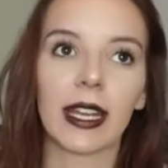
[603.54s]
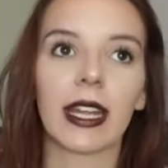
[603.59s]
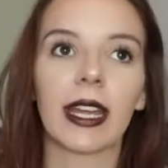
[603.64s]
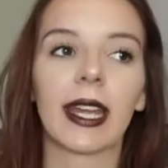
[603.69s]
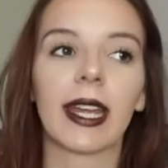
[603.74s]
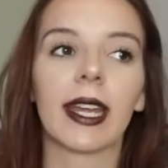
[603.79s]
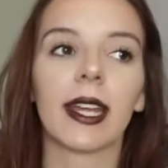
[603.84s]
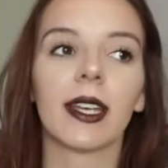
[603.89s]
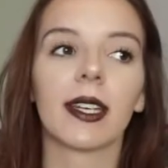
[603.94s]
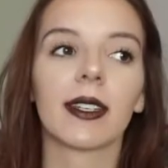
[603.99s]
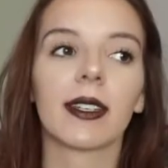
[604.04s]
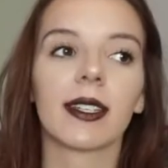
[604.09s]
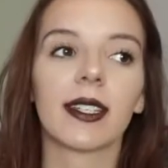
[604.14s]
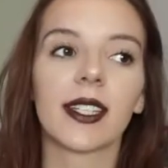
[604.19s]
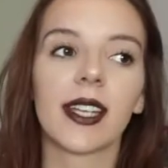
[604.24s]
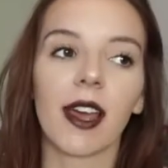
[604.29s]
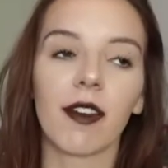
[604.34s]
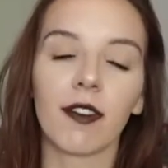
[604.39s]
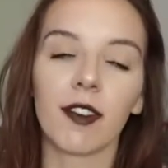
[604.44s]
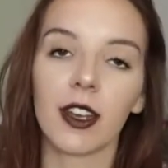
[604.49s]

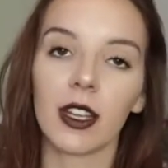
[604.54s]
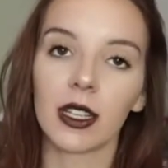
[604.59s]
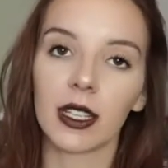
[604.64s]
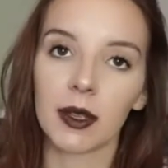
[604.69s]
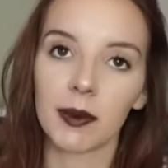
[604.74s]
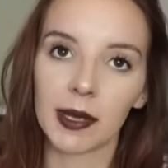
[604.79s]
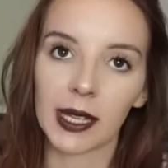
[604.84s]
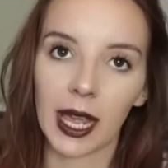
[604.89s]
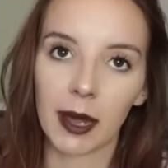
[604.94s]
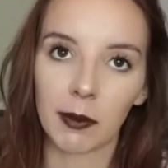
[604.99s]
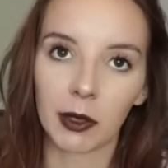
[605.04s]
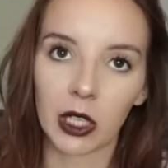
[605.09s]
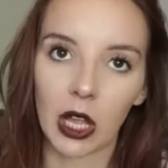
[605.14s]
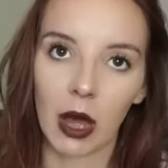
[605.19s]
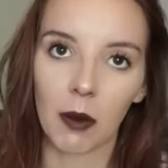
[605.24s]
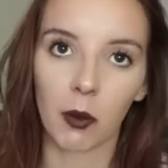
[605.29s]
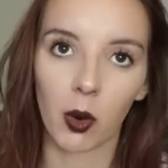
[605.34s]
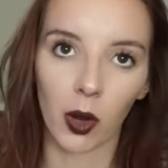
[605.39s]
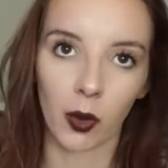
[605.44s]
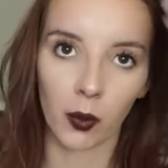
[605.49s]
it definitely became a
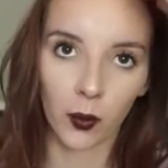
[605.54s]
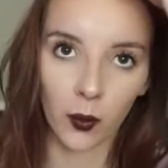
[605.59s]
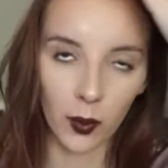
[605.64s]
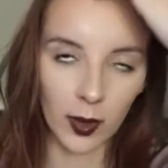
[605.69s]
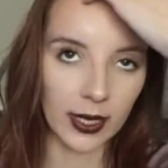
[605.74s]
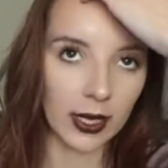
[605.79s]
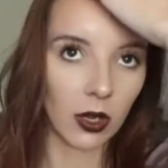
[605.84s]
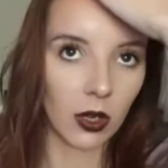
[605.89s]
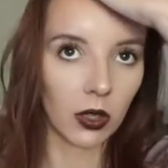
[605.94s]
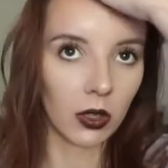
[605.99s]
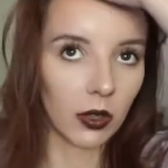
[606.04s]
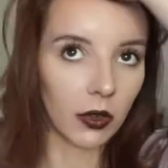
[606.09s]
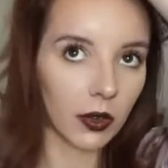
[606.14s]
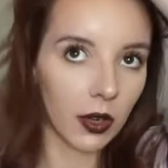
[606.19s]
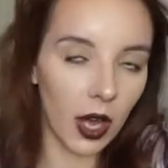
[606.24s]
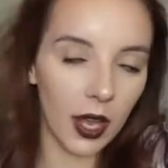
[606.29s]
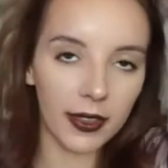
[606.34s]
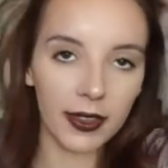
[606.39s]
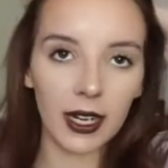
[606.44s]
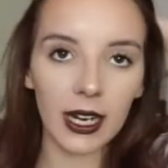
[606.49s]
lot more real.
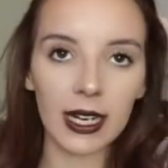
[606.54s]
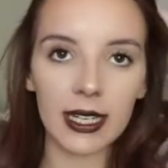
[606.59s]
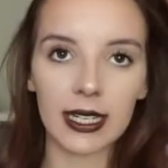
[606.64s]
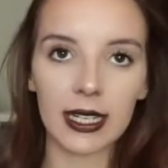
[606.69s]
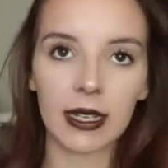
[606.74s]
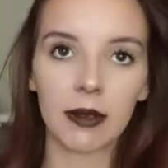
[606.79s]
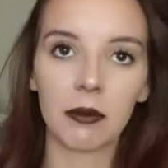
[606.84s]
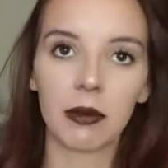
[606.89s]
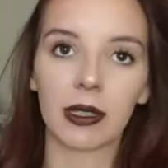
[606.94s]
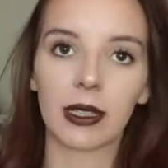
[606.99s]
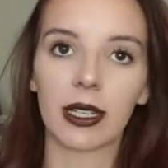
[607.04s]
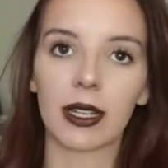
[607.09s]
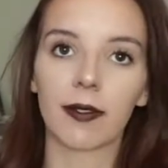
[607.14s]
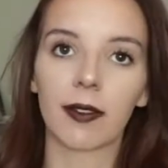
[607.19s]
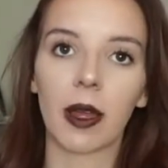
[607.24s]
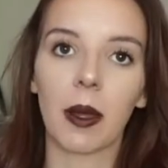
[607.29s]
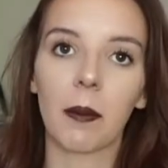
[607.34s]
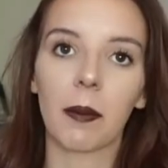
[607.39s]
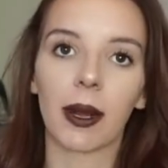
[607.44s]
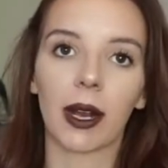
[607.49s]
Not that I didn't believe
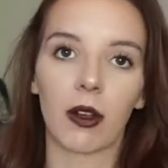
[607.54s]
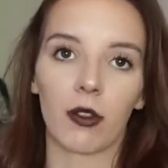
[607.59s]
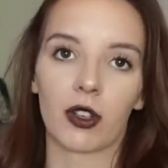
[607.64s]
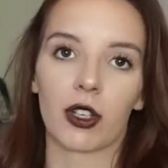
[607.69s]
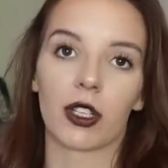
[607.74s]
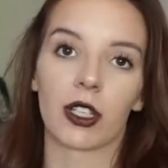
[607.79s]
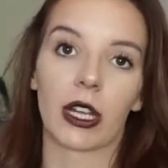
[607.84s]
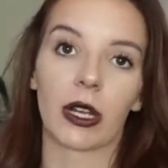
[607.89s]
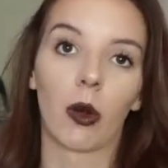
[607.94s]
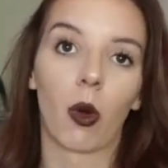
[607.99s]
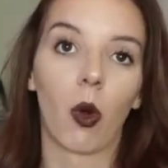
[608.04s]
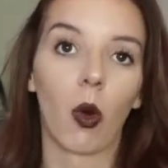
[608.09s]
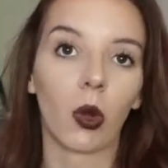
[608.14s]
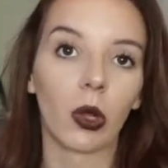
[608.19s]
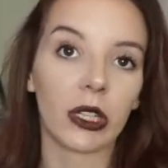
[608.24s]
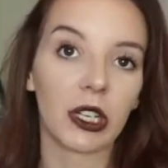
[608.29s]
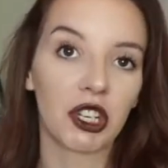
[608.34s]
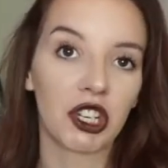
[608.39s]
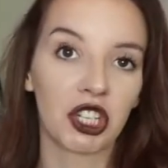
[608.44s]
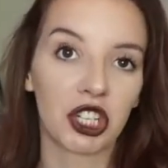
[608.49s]
it, but I was just like,
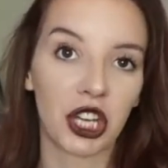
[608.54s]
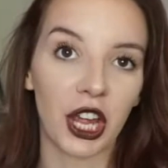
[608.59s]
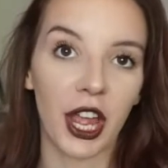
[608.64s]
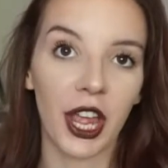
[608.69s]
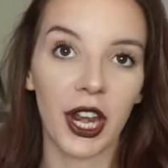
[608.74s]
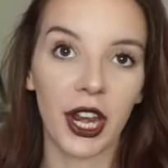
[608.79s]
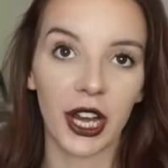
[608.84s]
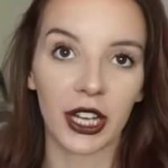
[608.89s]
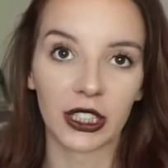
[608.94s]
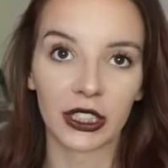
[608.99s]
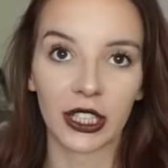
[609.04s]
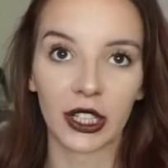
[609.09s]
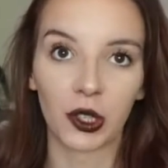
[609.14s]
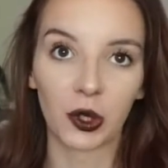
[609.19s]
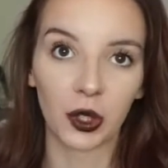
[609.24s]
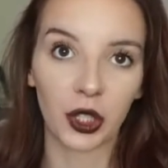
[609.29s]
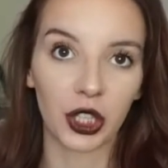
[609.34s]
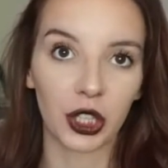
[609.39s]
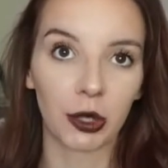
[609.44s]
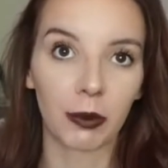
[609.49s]
holy shit, a
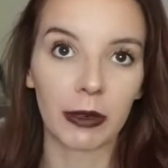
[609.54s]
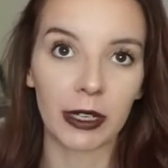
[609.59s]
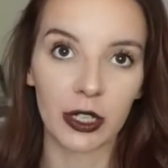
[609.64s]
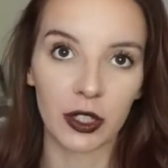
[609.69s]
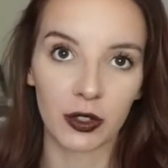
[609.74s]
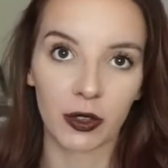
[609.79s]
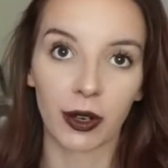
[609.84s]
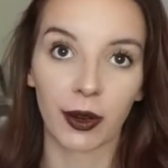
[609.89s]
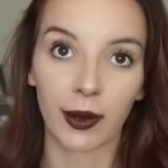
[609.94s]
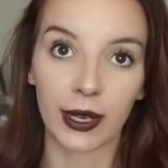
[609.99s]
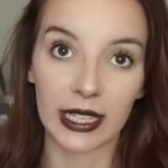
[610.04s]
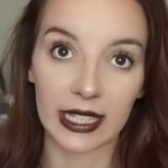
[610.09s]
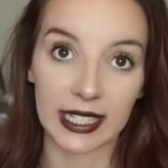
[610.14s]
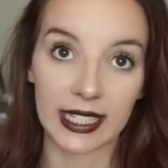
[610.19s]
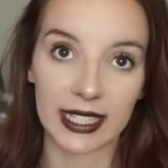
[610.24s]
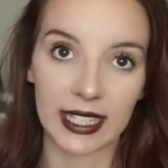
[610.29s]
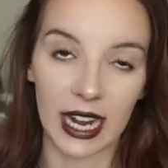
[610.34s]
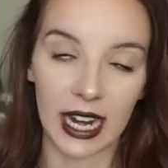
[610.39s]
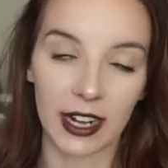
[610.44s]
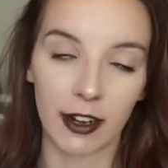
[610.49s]
little human is growing
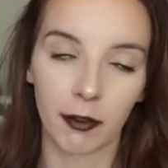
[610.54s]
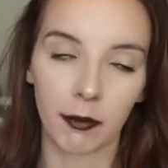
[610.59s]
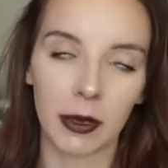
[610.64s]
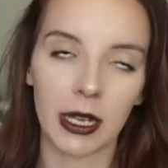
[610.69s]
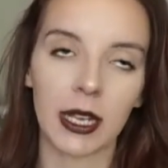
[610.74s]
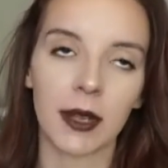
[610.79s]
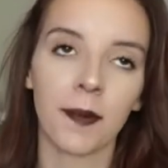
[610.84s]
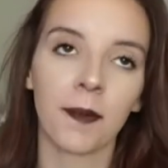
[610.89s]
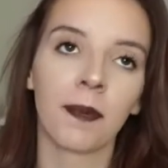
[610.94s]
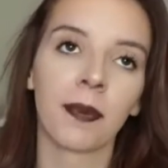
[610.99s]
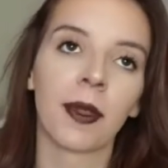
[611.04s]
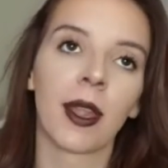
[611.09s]
inside of me.